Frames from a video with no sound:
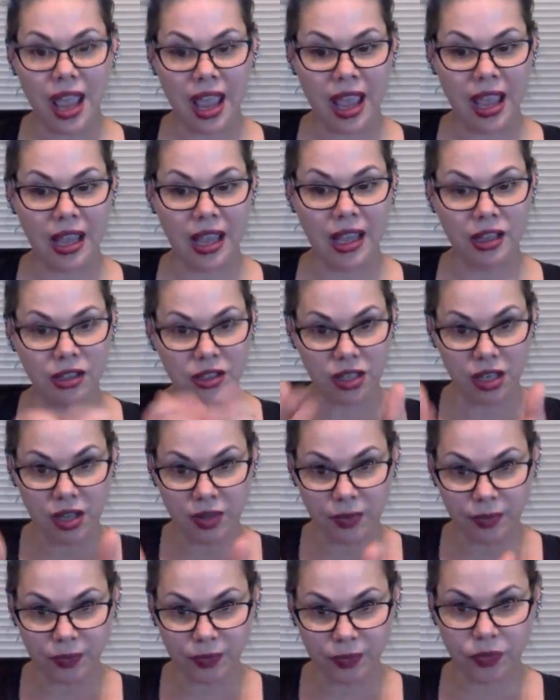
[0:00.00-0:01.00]
And
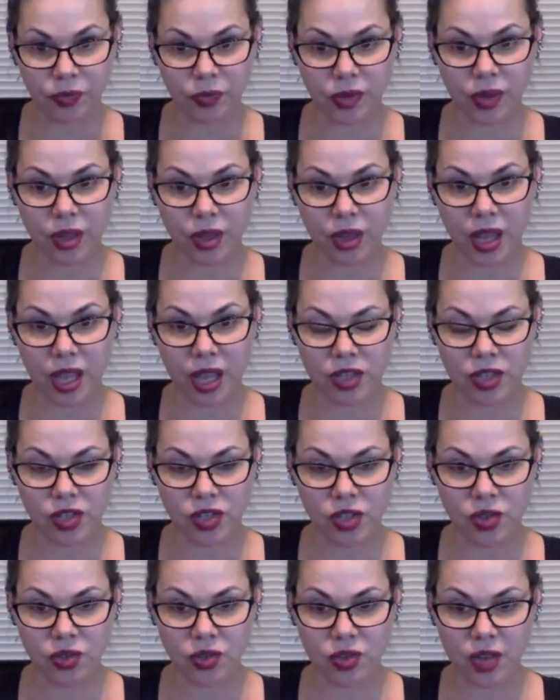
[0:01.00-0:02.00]

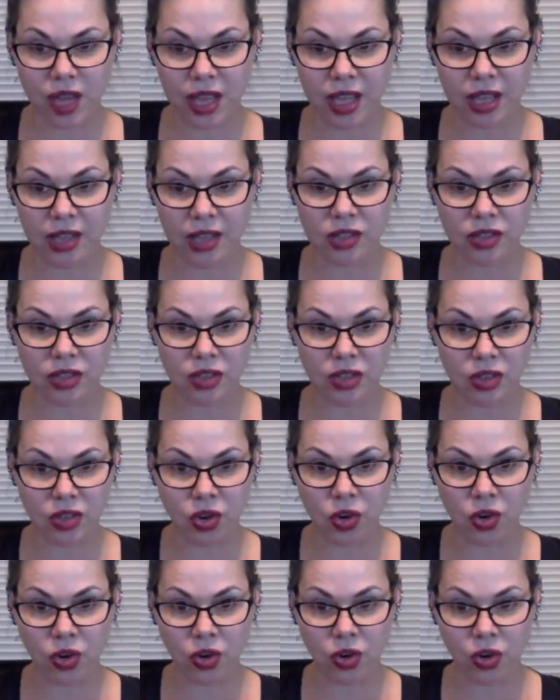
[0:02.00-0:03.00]
as soon as
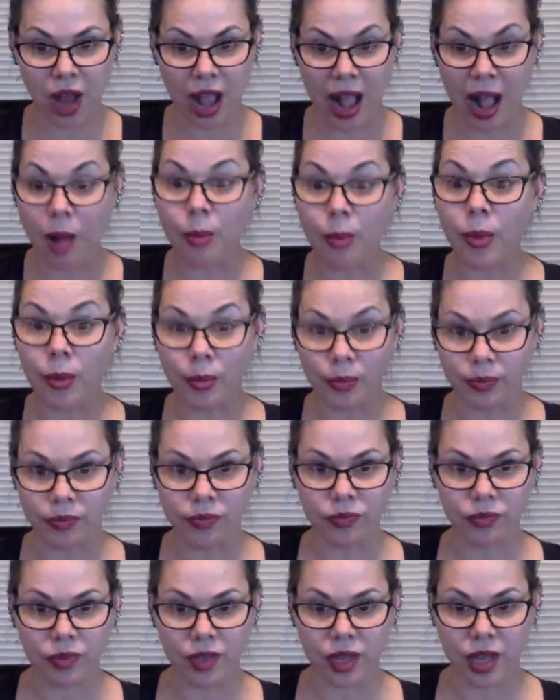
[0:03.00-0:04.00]
your album
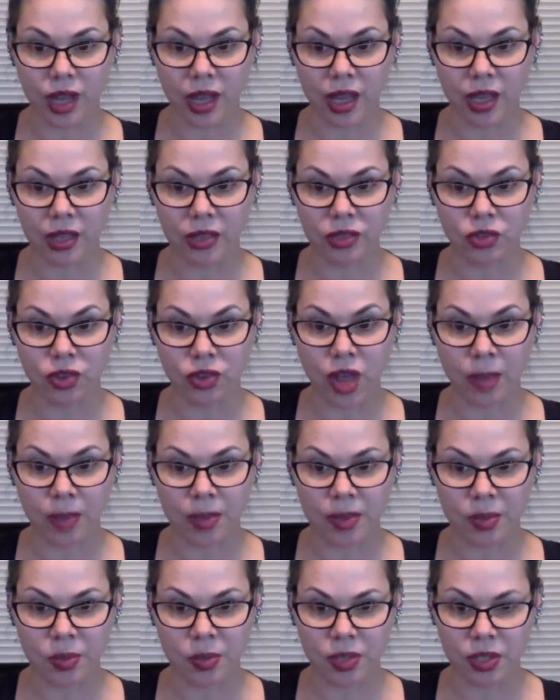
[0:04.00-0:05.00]
uh,
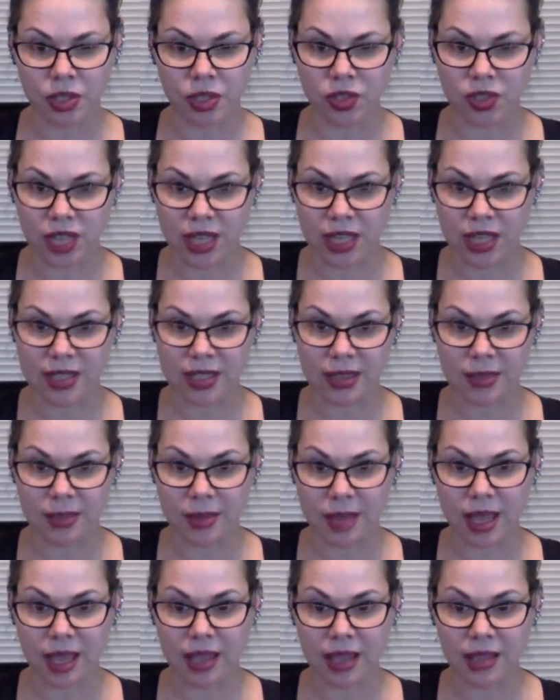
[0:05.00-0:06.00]
drops, which you said is in
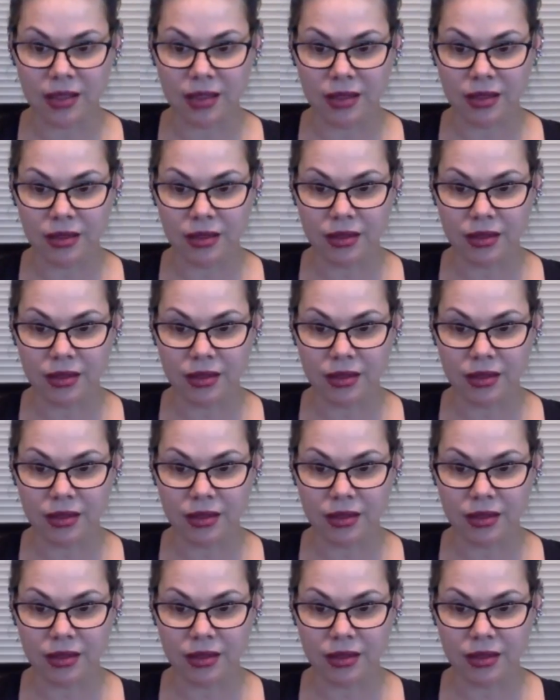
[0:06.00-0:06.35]
May?